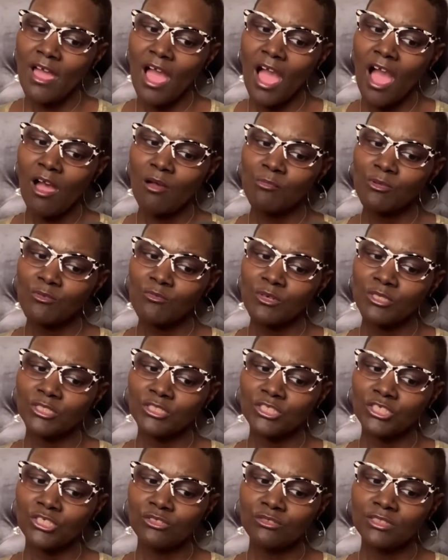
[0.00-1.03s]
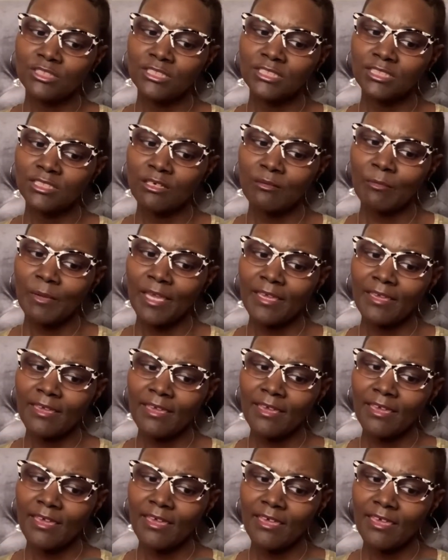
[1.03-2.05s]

I'll be willing to use this on my head